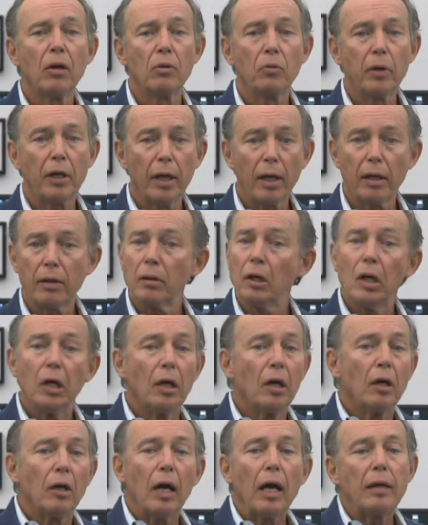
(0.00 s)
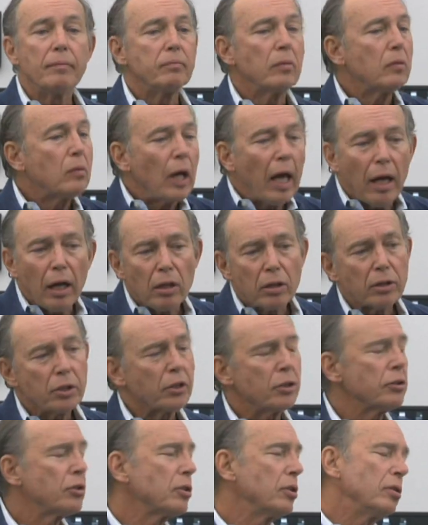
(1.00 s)
We had
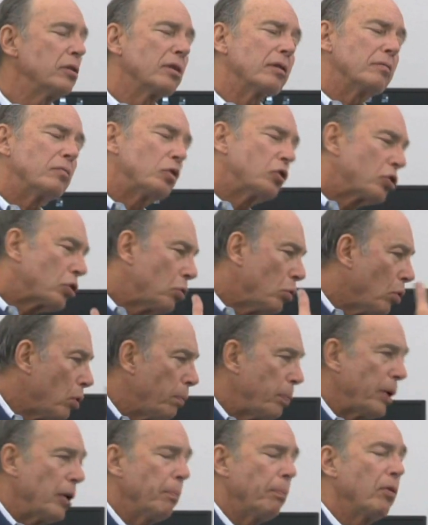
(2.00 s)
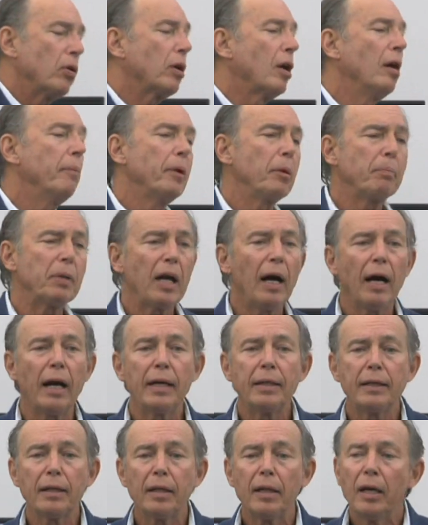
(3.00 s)
elders and school people coming
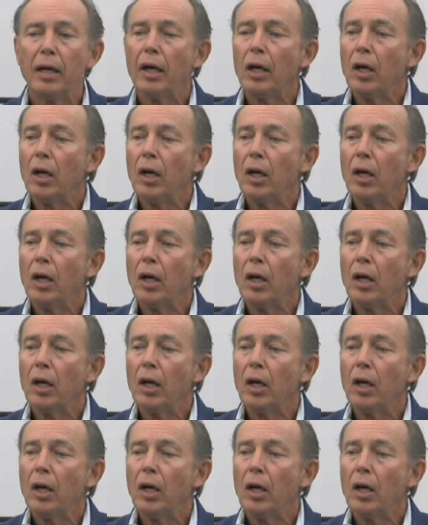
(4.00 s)
behind it.